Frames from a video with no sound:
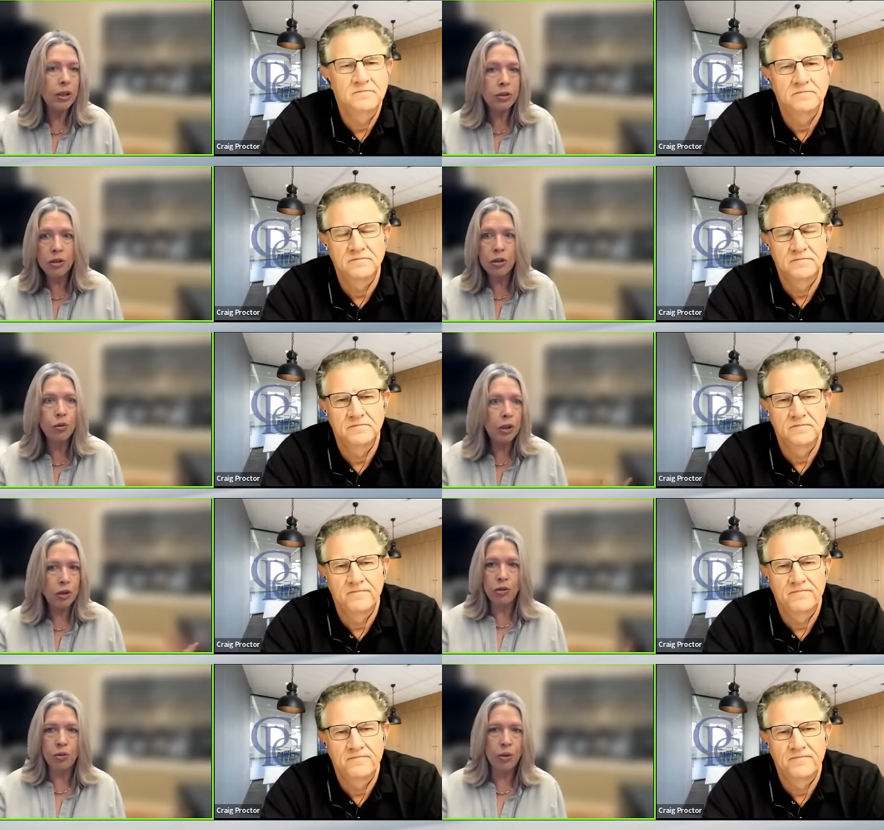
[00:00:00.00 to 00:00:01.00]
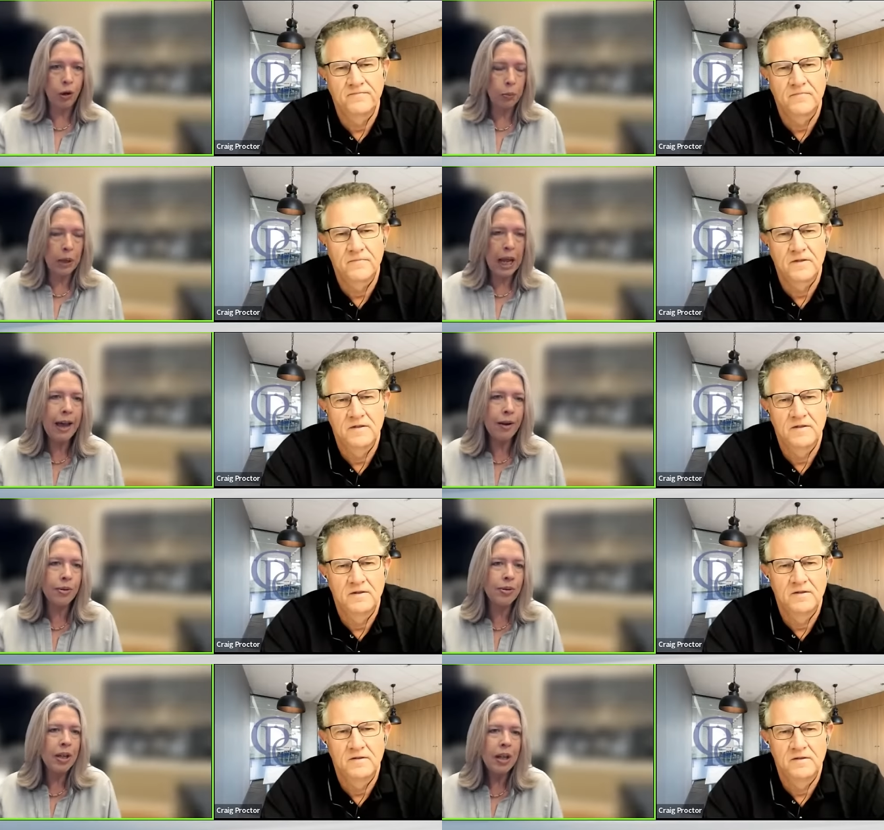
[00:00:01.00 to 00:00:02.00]
Speaker 1: what to do when you do an open
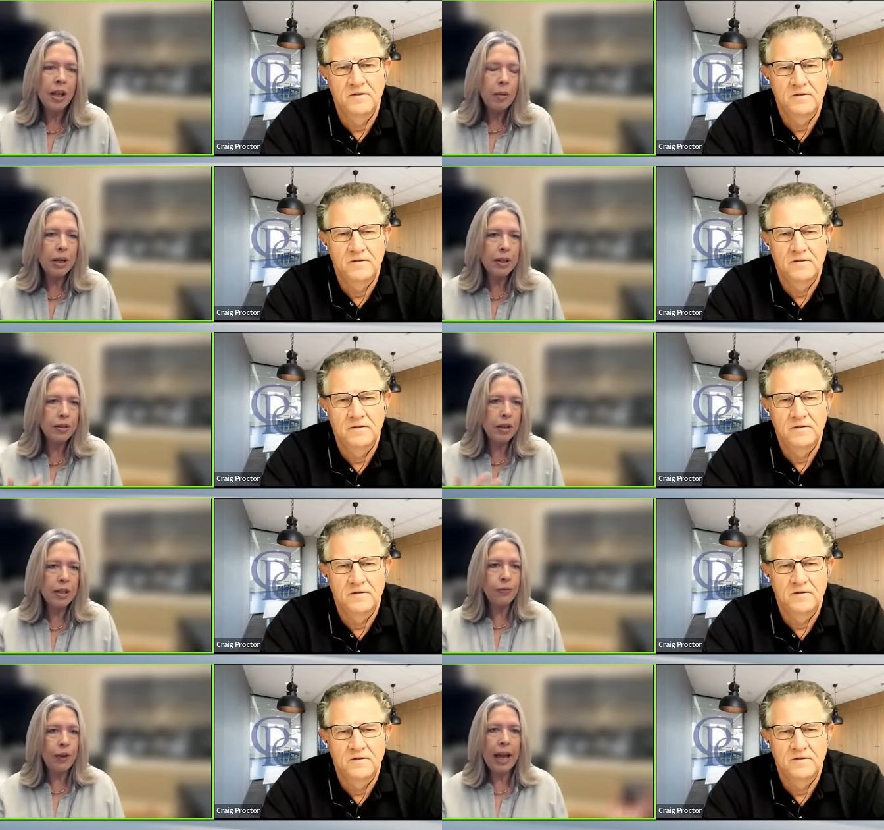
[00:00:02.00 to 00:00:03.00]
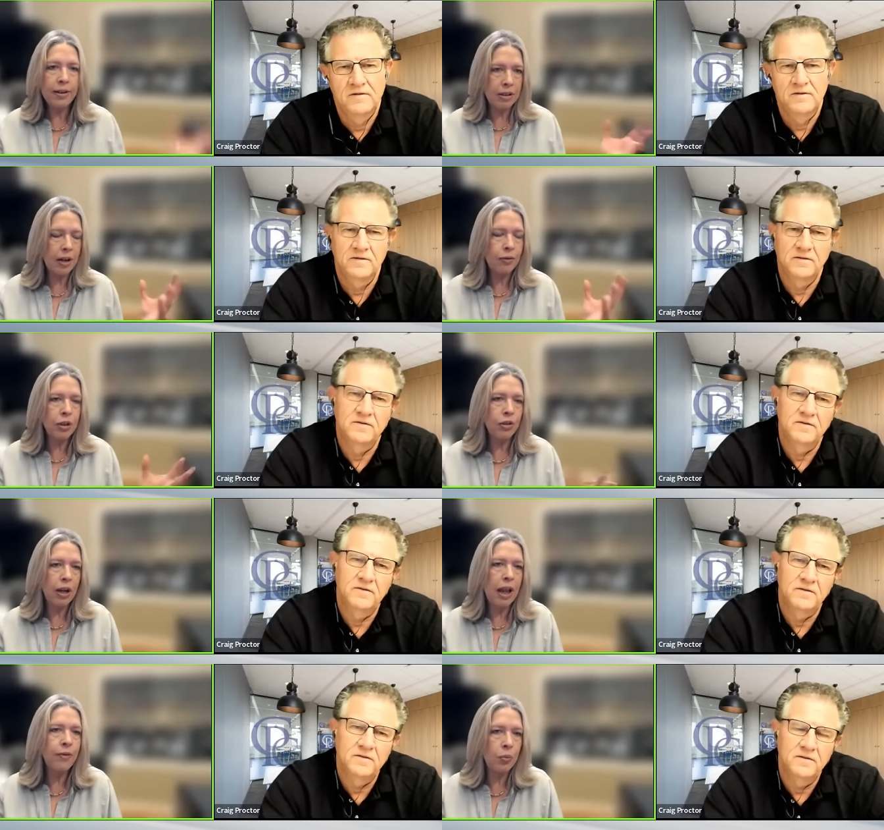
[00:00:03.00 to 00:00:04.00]
house. But it's it's vast. Every
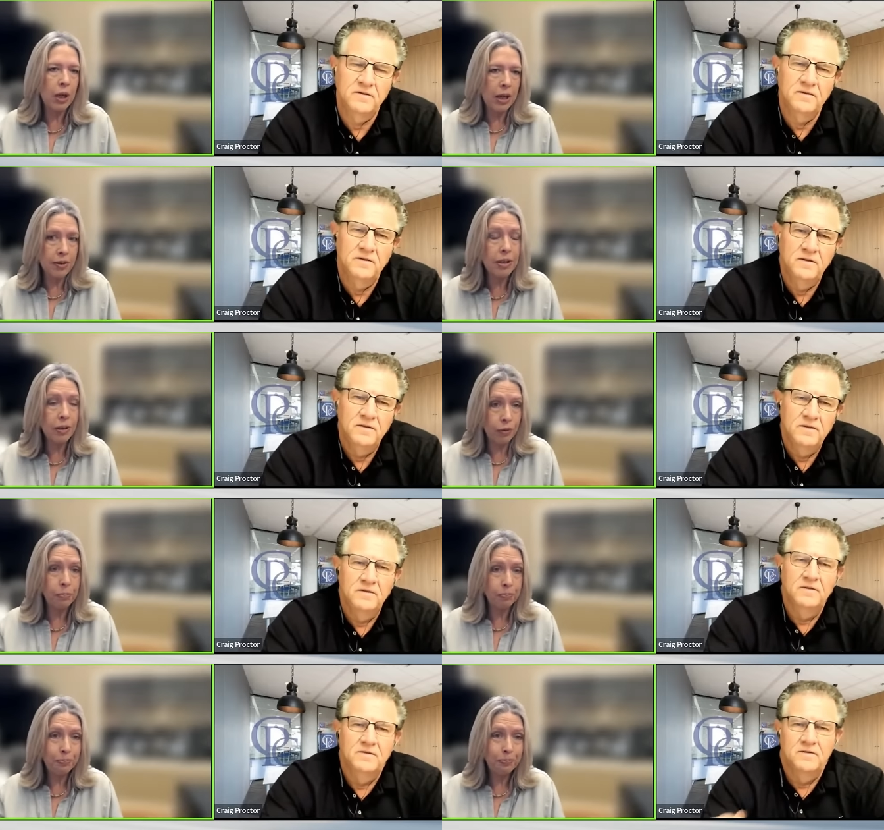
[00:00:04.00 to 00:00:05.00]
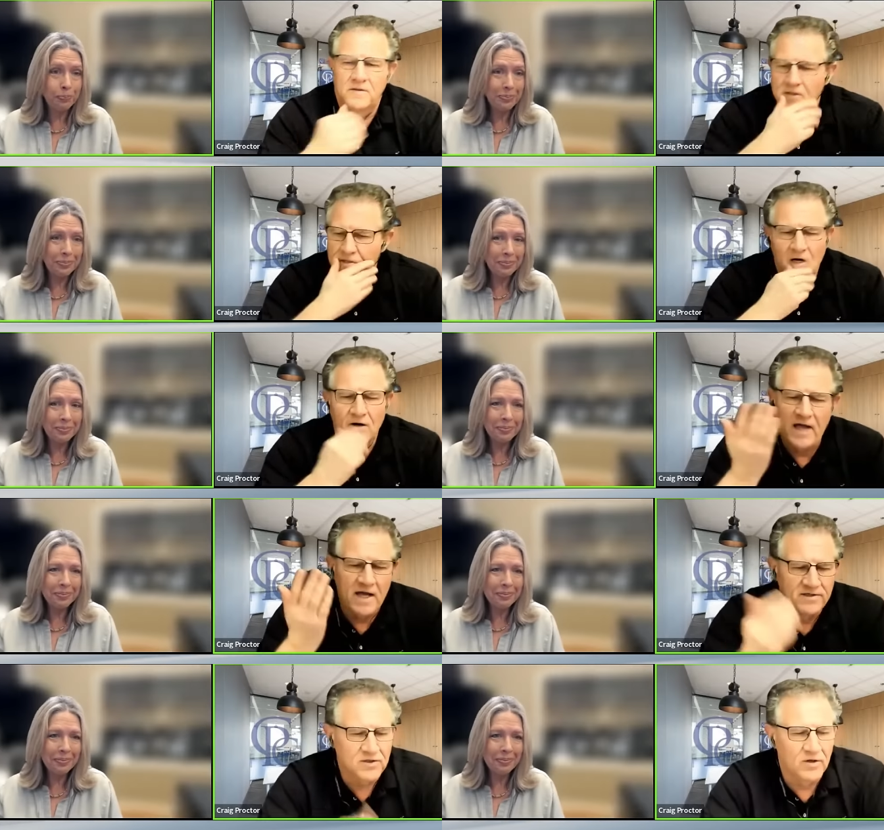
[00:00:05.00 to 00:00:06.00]
tra- every week is different.
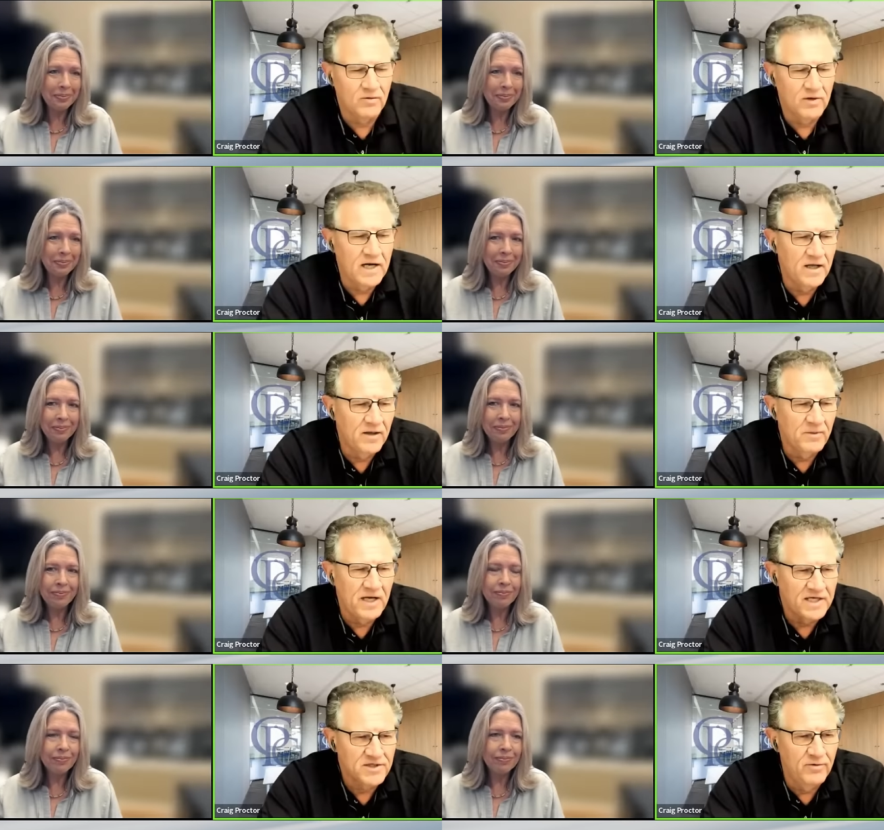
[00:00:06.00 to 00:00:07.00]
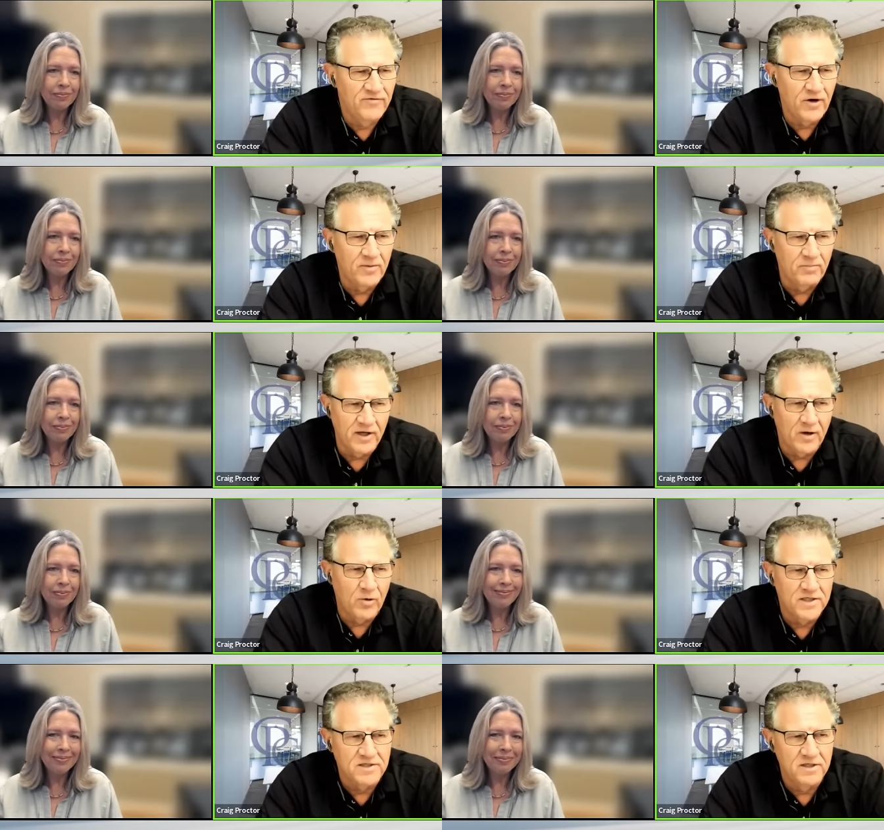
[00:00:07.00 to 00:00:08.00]
Speaker 2: Okay, so uh, I'm going to ask you a very blunt
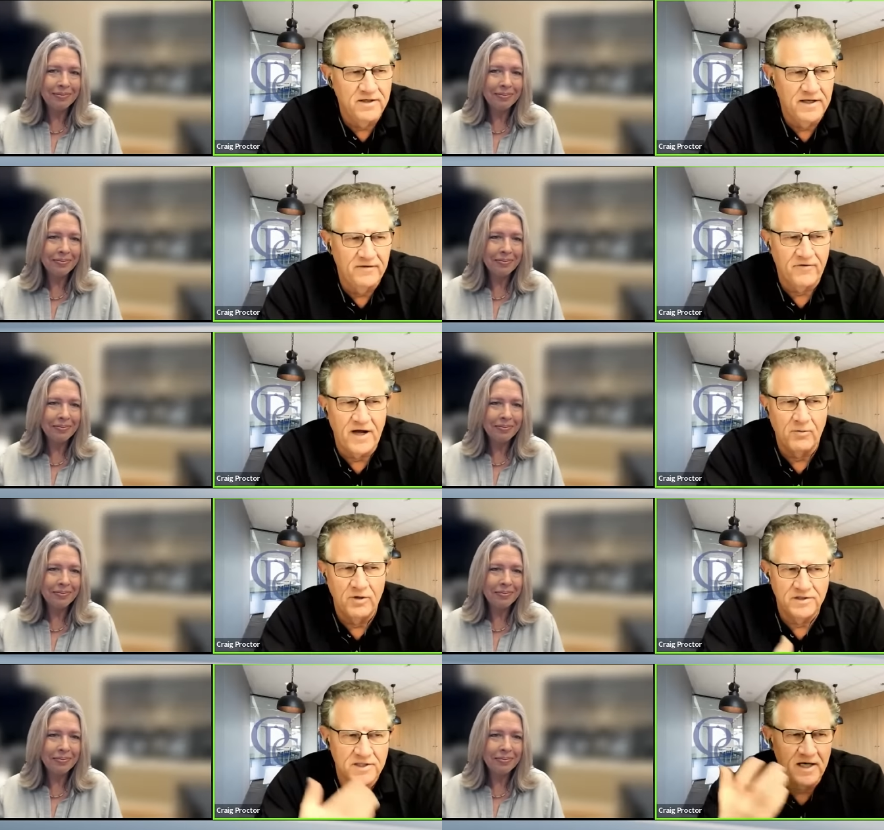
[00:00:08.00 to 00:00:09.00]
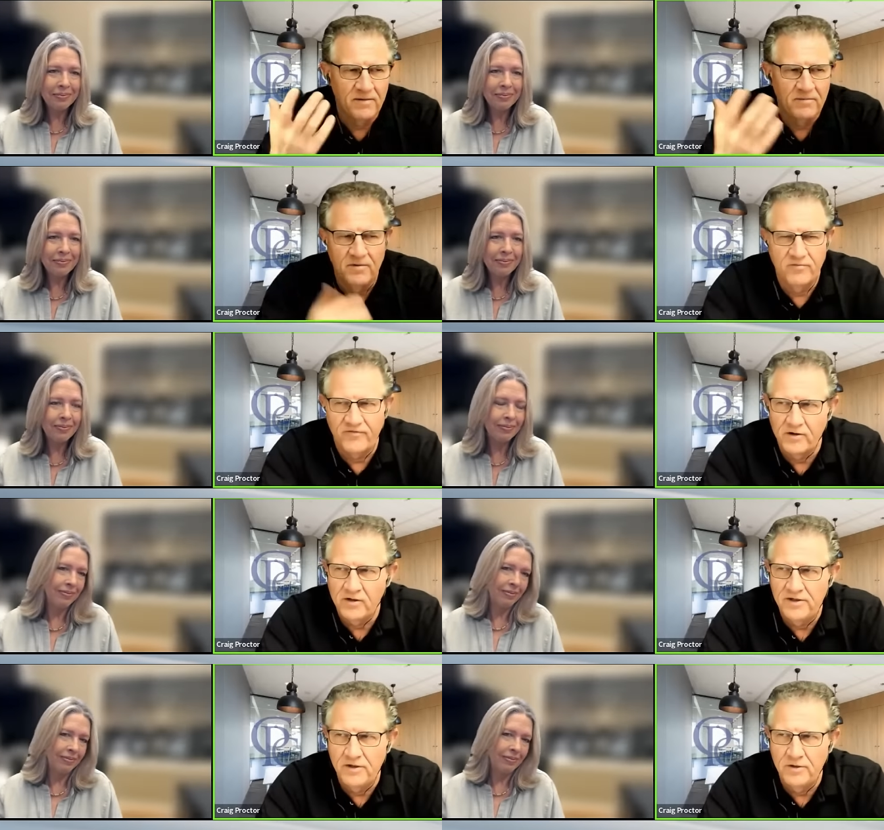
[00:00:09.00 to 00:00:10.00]
question. If I was uh,
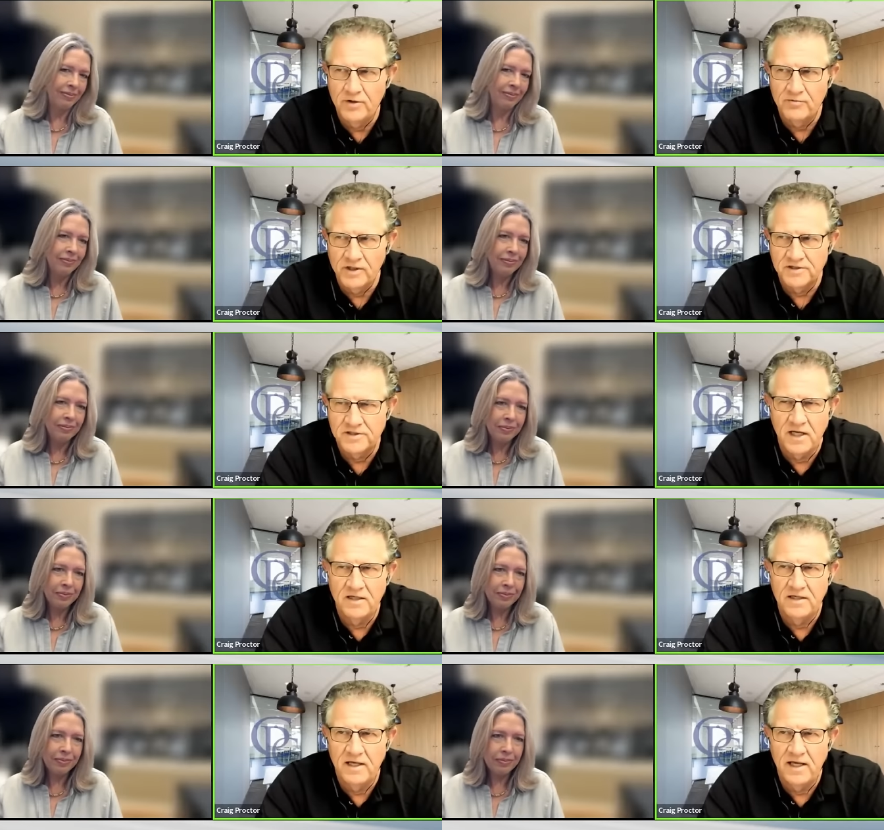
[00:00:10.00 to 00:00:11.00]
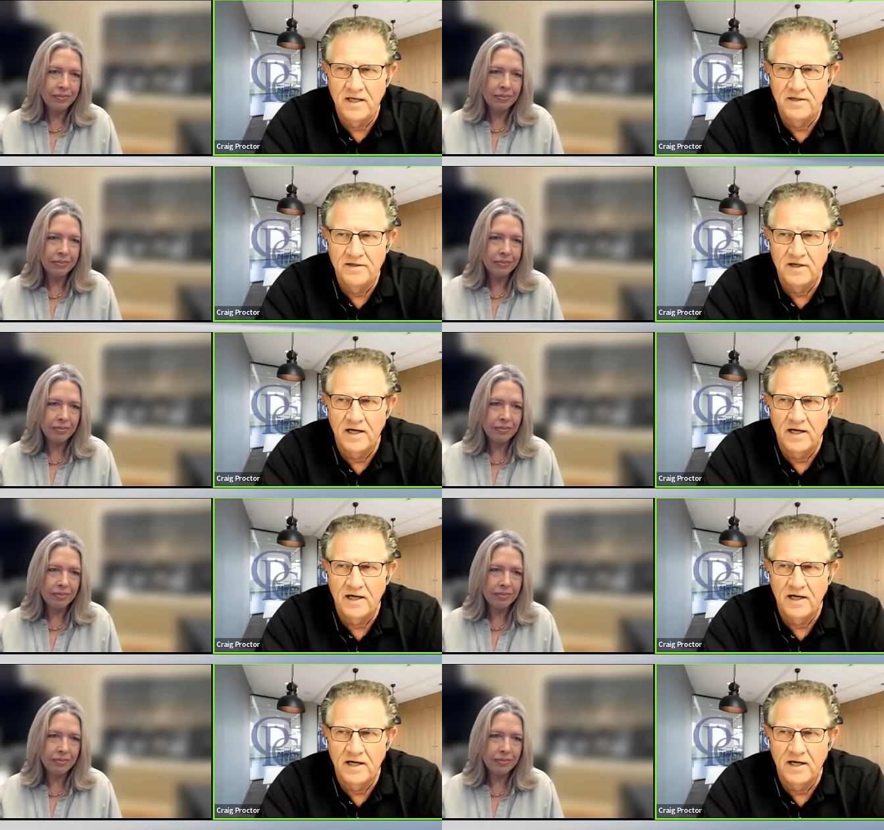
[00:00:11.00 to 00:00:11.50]
fairly new in real estate and